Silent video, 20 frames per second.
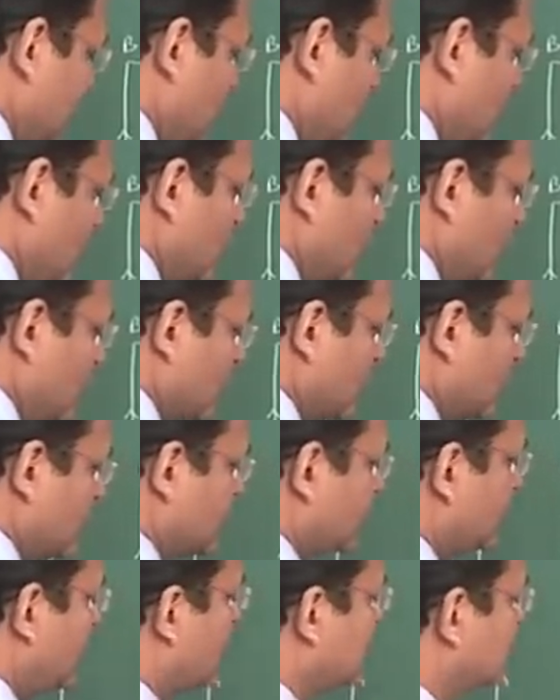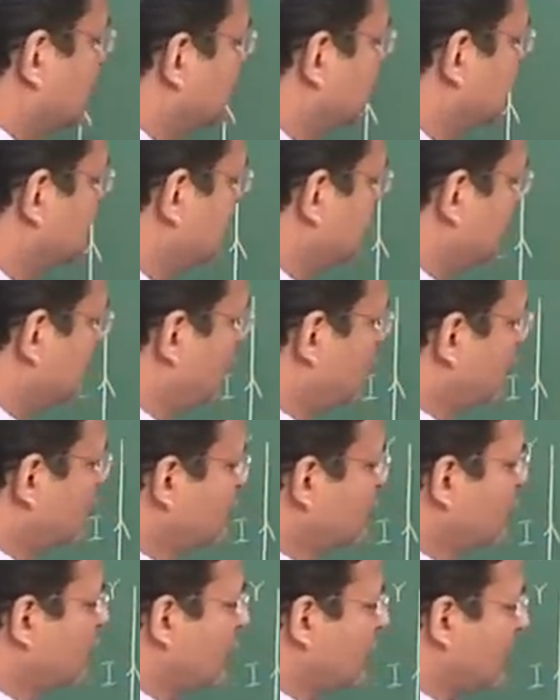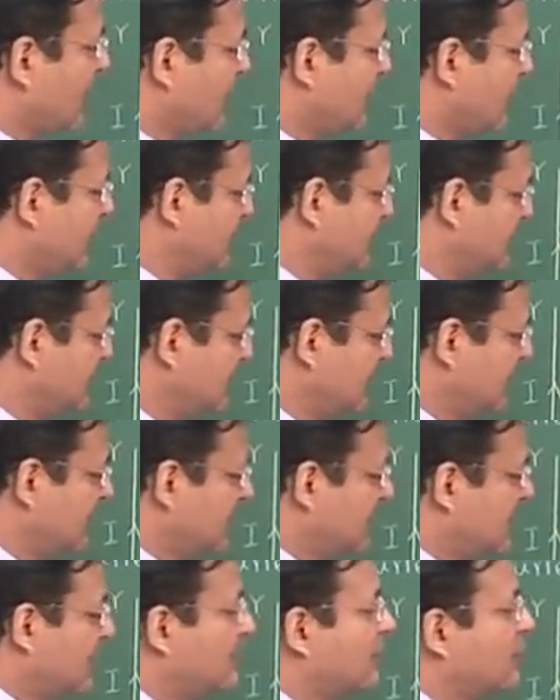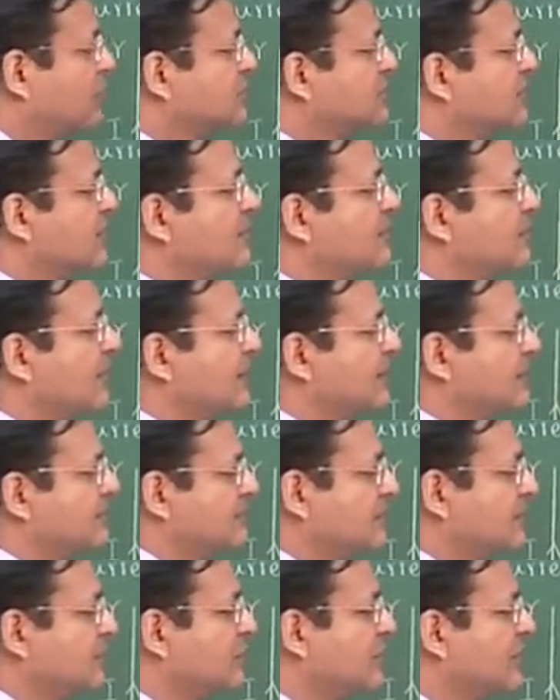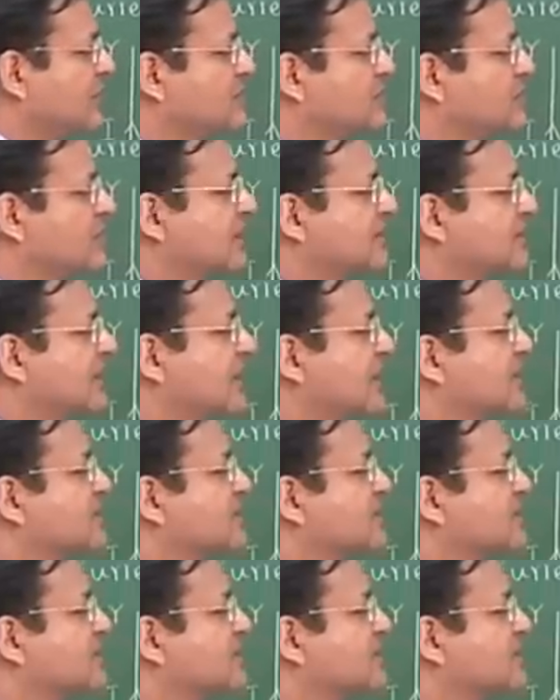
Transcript: 2 for this 2 mu naught II upon 3 pi you can check that